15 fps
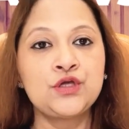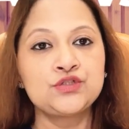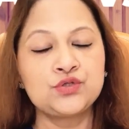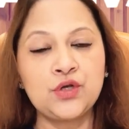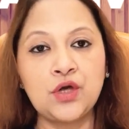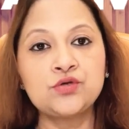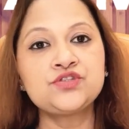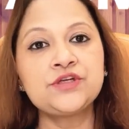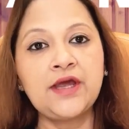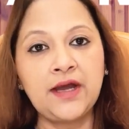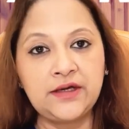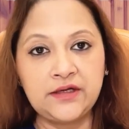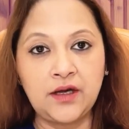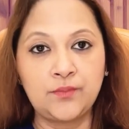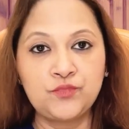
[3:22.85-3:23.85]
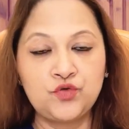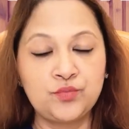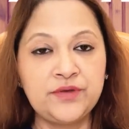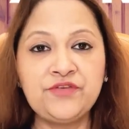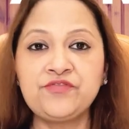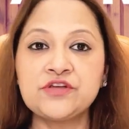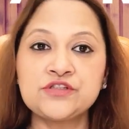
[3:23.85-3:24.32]
So now she had come to
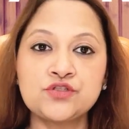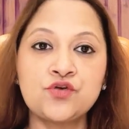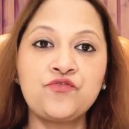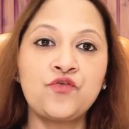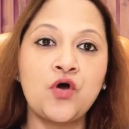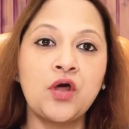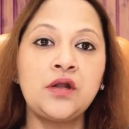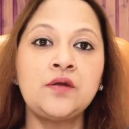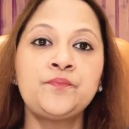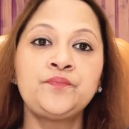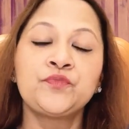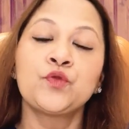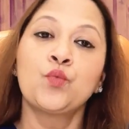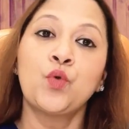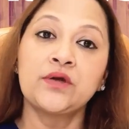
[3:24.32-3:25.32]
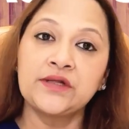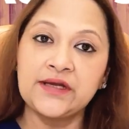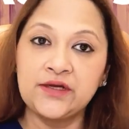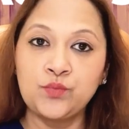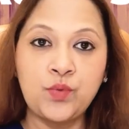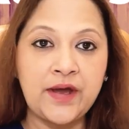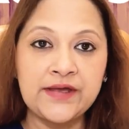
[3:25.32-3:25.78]
me. First of all, what
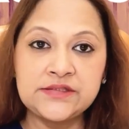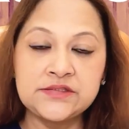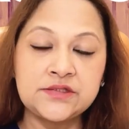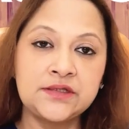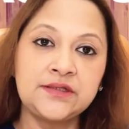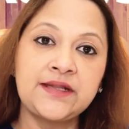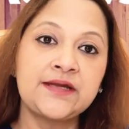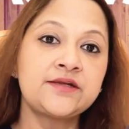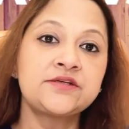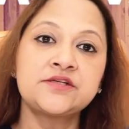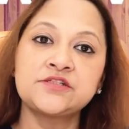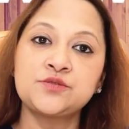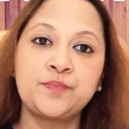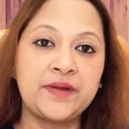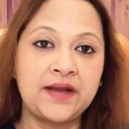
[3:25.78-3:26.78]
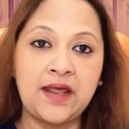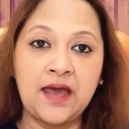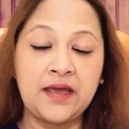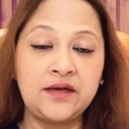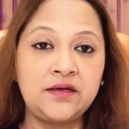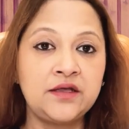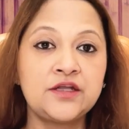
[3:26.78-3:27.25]
I advised her, that it is
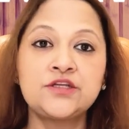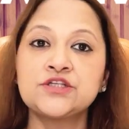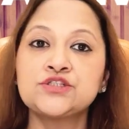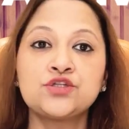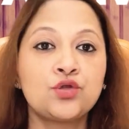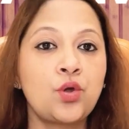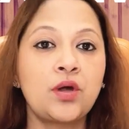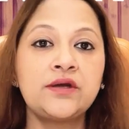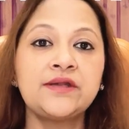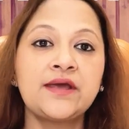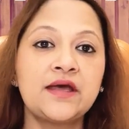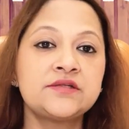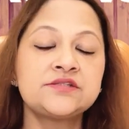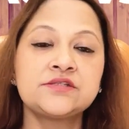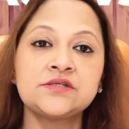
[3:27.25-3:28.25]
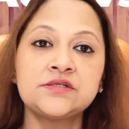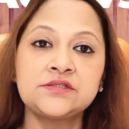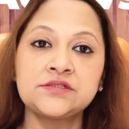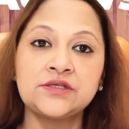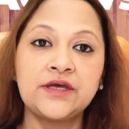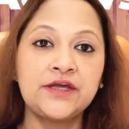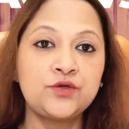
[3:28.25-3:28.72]
benign, it is
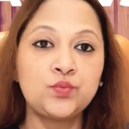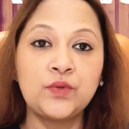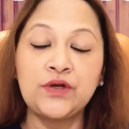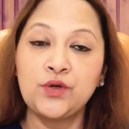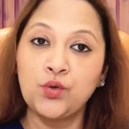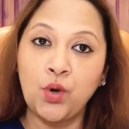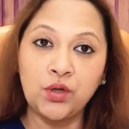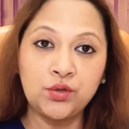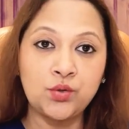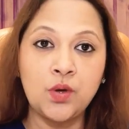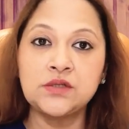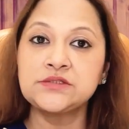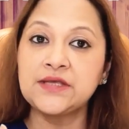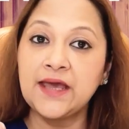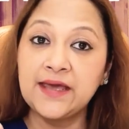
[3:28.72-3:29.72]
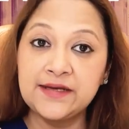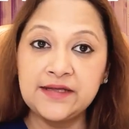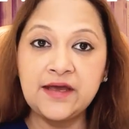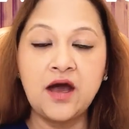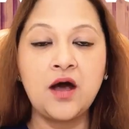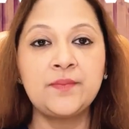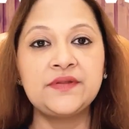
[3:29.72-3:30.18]
non-cancerous, it will not cause
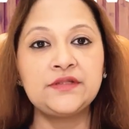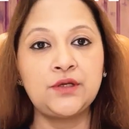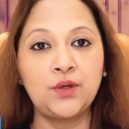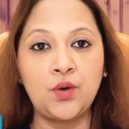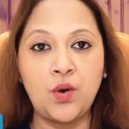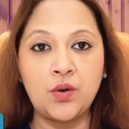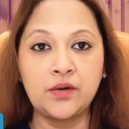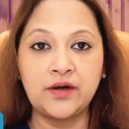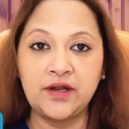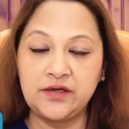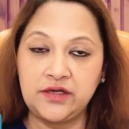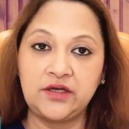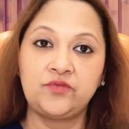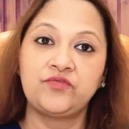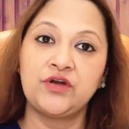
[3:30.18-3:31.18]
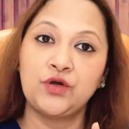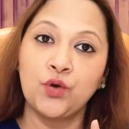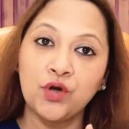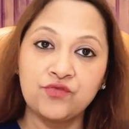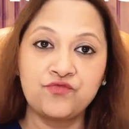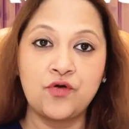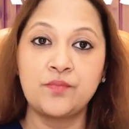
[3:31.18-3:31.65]
any harm in the long run, it will
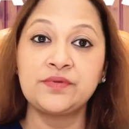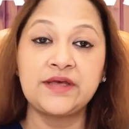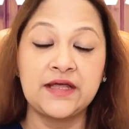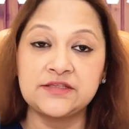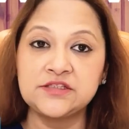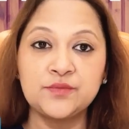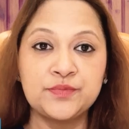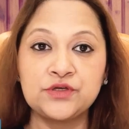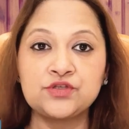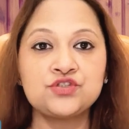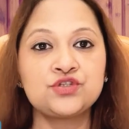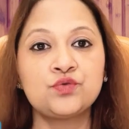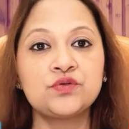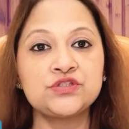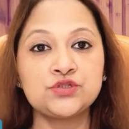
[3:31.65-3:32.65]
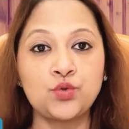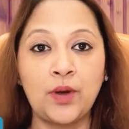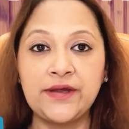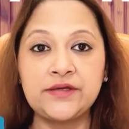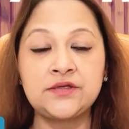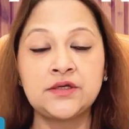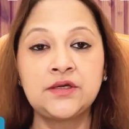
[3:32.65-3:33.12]
not form cancer, because she was
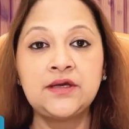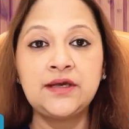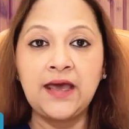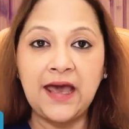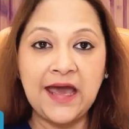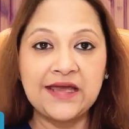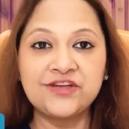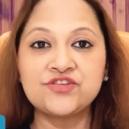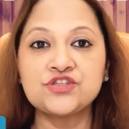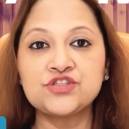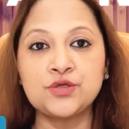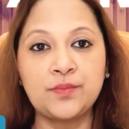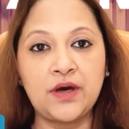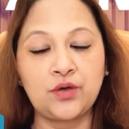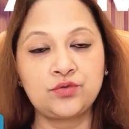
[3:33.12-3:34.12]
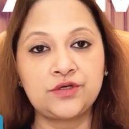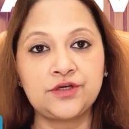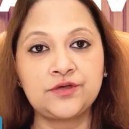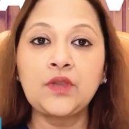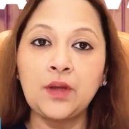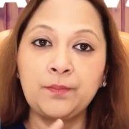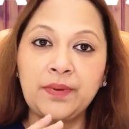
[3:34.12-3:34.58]
quite anxious about
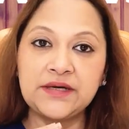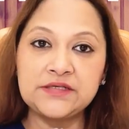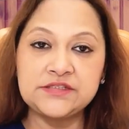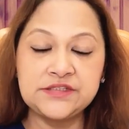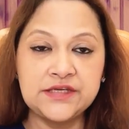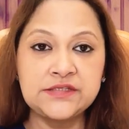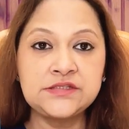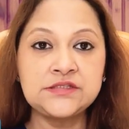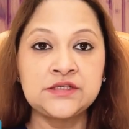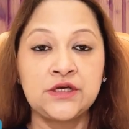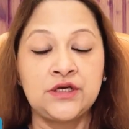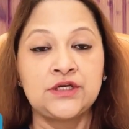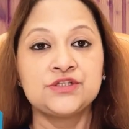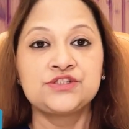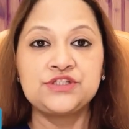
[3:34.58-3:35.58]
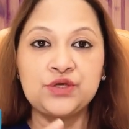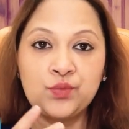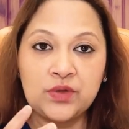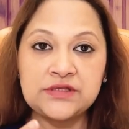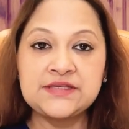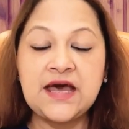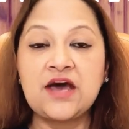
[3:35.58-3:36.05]
it. But since she
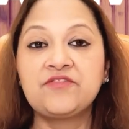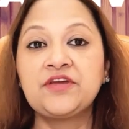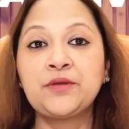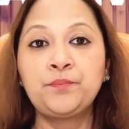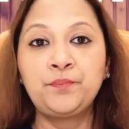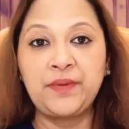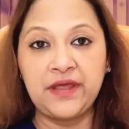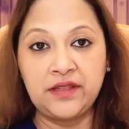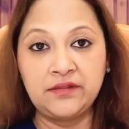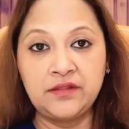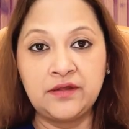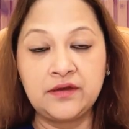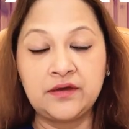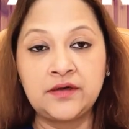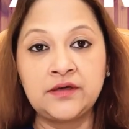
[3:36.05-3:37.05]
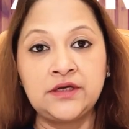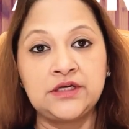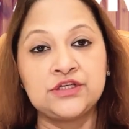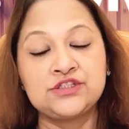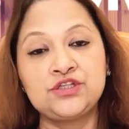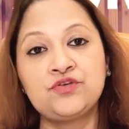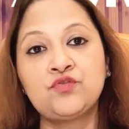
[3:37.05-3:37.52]
was having pain there,
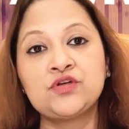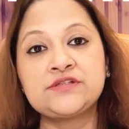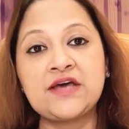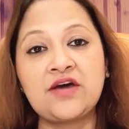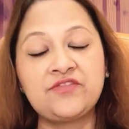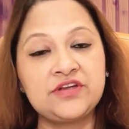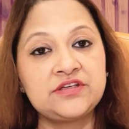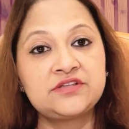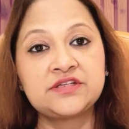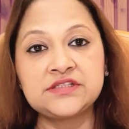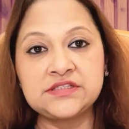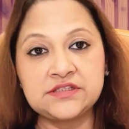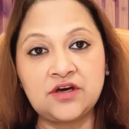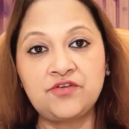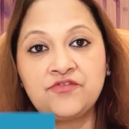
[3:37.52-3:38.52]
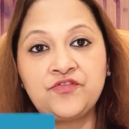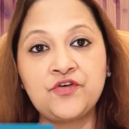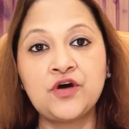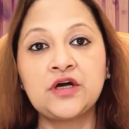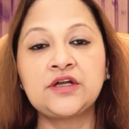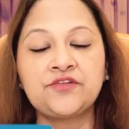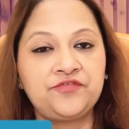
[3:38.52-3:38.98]
she was having
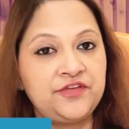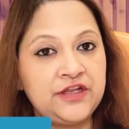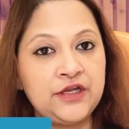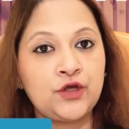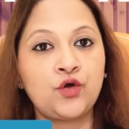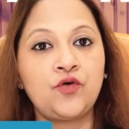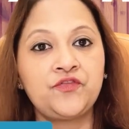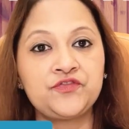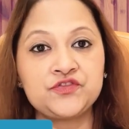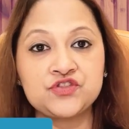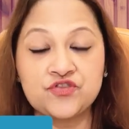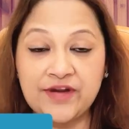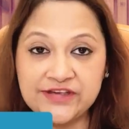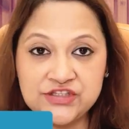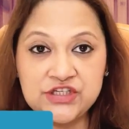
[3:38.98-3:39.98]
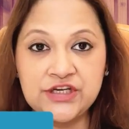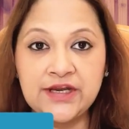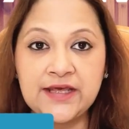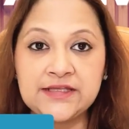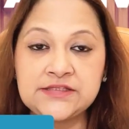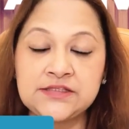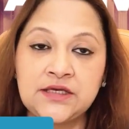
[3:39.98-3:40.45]
discomfort, a feeling of
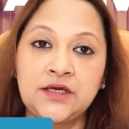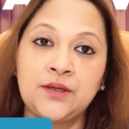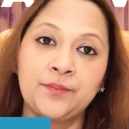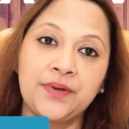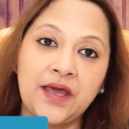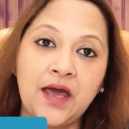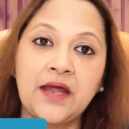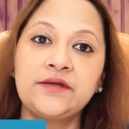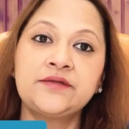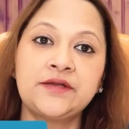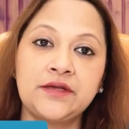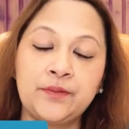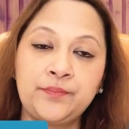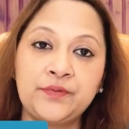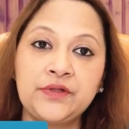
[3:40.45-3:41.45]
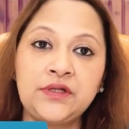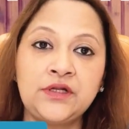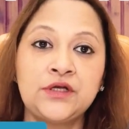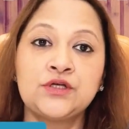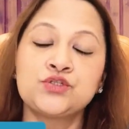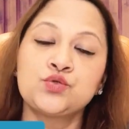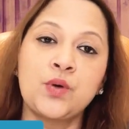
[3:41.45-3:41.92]
stretchiness behind the nipple,
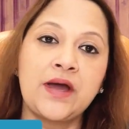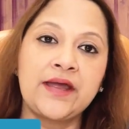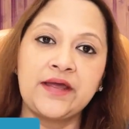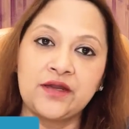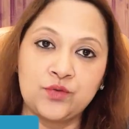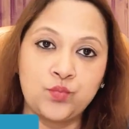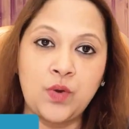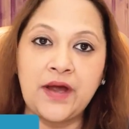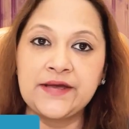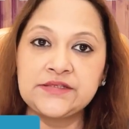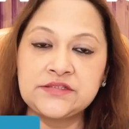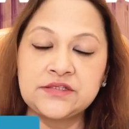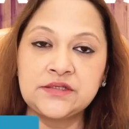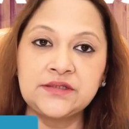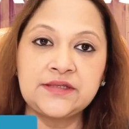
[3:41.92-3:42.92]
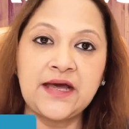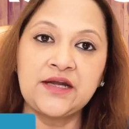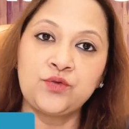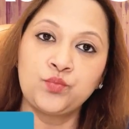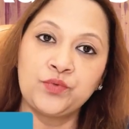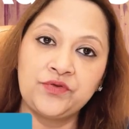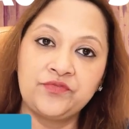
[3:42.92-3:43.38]
so I advised her
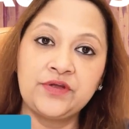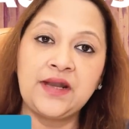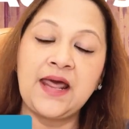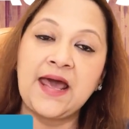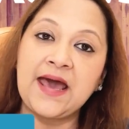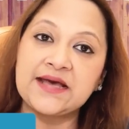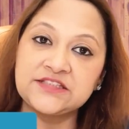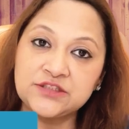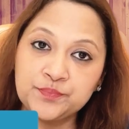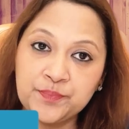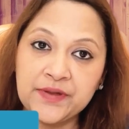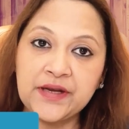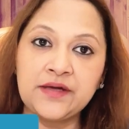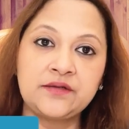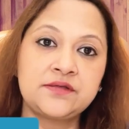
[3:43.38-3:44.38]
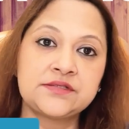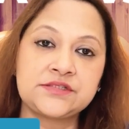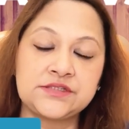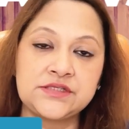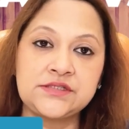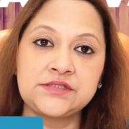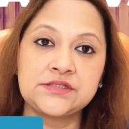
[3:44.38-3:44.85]
that we will aspirate the
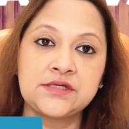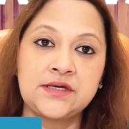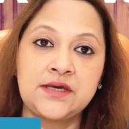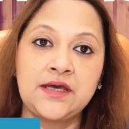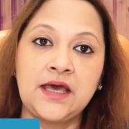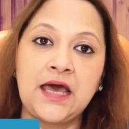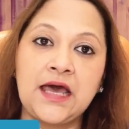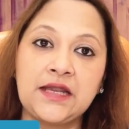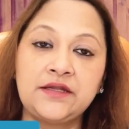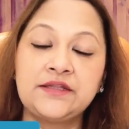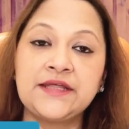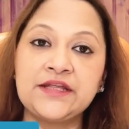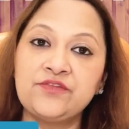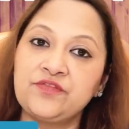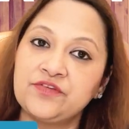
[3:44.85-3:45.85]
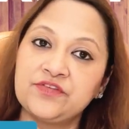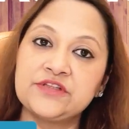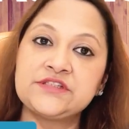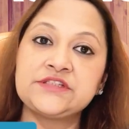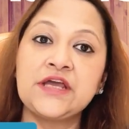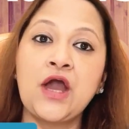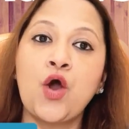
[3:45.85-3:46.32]
cyst and then we
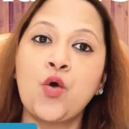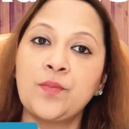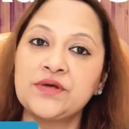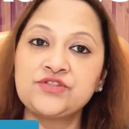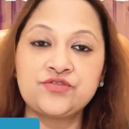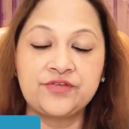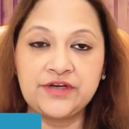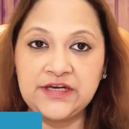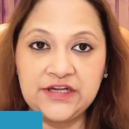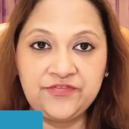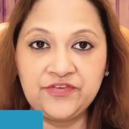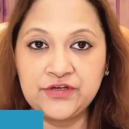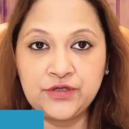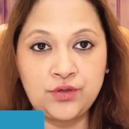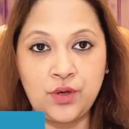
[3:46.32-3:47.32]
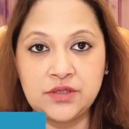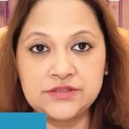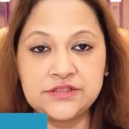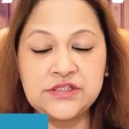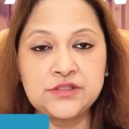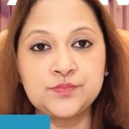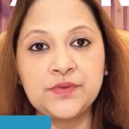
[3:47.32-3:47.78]
will see how much relief it
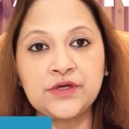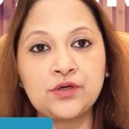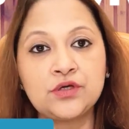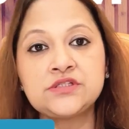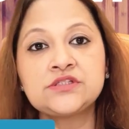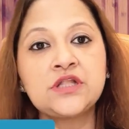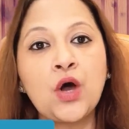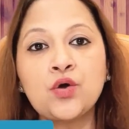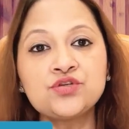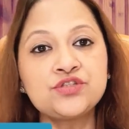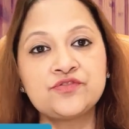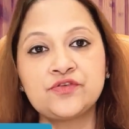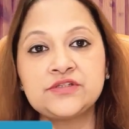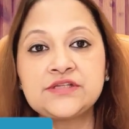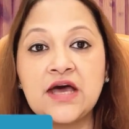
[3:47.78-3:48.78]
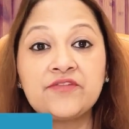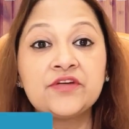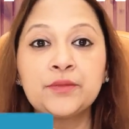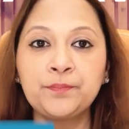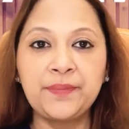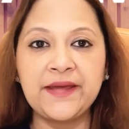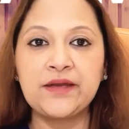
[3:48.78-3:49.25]
causes, because now she was
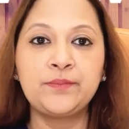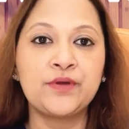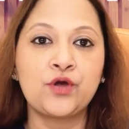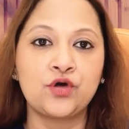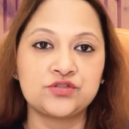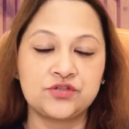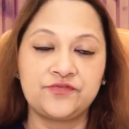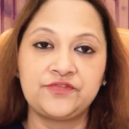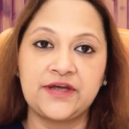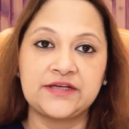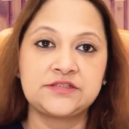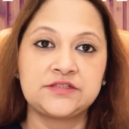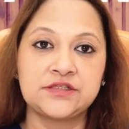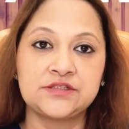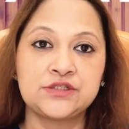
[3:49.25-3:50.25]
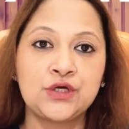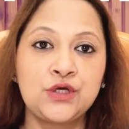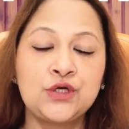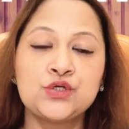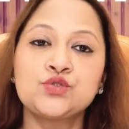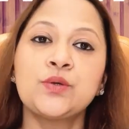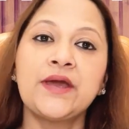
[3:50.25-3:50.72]
having pain because of that cyst.
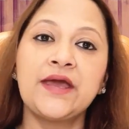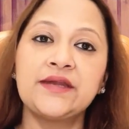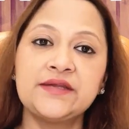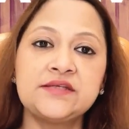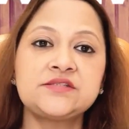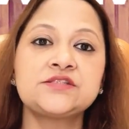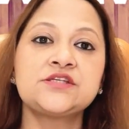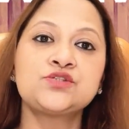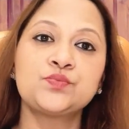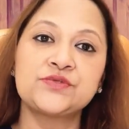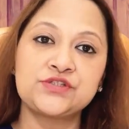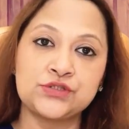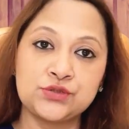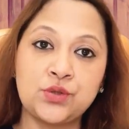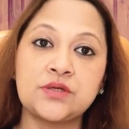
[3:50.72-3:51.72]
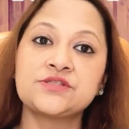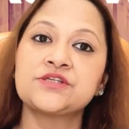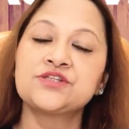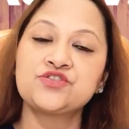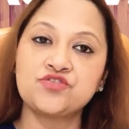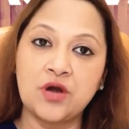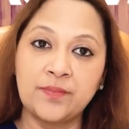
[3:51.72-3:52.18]
So any cyst which is
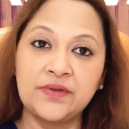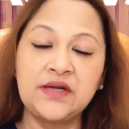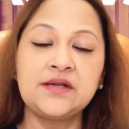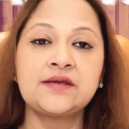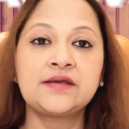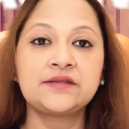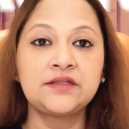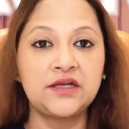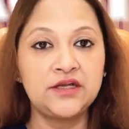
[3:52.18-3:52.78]
causing trouble, the